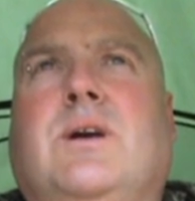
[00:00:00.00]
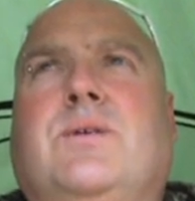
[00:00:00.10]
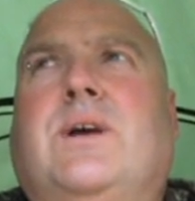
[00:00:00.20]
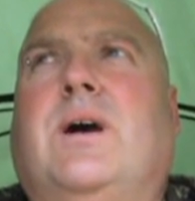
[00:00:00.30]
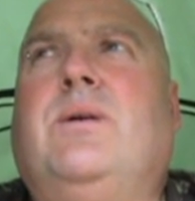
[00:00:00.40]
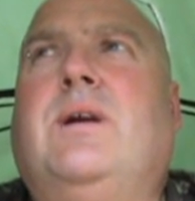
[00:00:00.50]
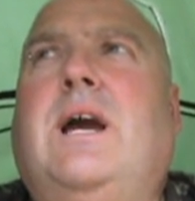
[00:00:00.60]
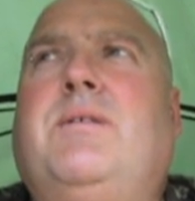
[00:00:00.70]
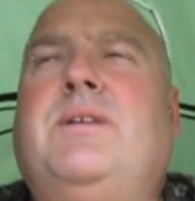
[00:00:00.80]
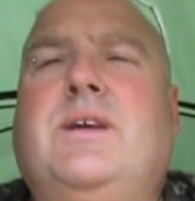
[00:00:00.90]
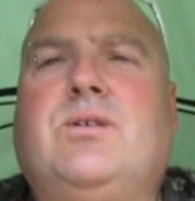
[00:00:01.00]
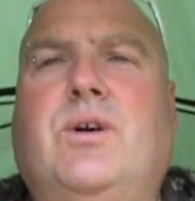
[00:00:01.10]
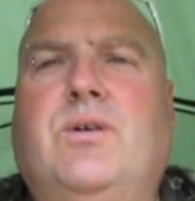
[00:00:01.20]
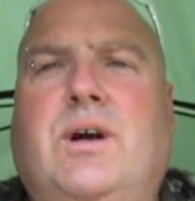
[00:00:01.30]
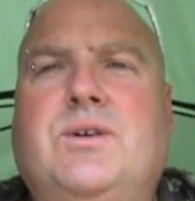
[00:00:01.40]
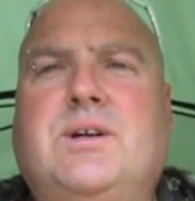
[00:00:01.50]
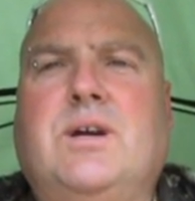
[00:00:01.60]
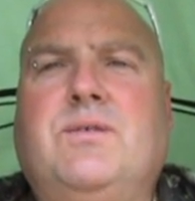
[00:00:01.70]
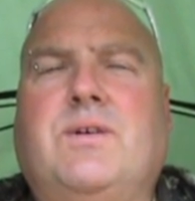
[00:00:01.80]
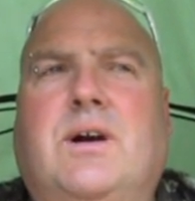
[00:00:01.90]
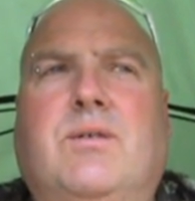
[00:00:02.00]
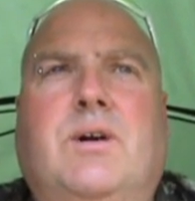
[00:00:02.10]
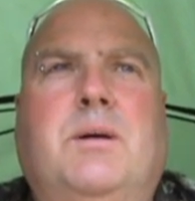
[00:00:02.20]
So everything's gone alright so far.